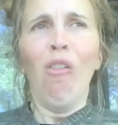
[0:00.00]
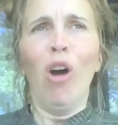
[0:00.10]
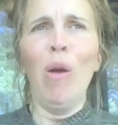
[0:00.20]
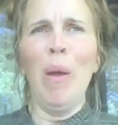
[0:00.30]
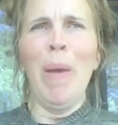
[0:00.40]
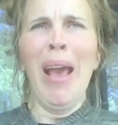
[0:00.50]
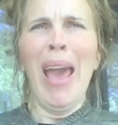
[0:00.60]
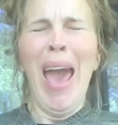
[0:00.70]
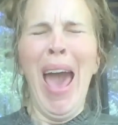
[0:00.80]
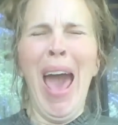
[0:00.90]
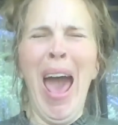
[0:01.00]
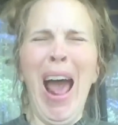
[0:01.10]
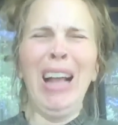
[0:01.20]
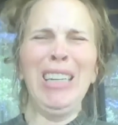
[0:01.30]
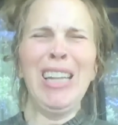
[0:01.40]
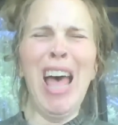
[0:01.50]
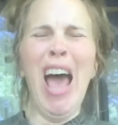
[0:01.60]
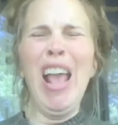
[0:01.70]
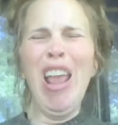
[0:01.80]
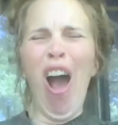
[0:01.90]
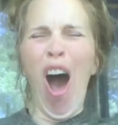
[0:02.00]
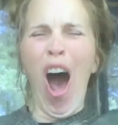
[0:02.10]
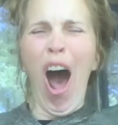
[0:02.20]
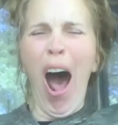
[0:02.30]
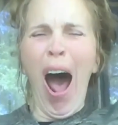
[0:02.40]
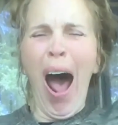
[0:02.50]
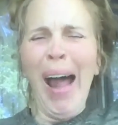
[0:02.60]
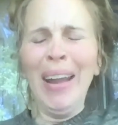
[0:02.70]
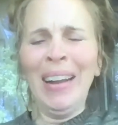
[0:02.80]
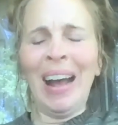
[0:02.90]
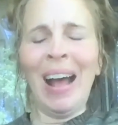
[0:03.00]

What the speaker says: Or maybe just a yawn.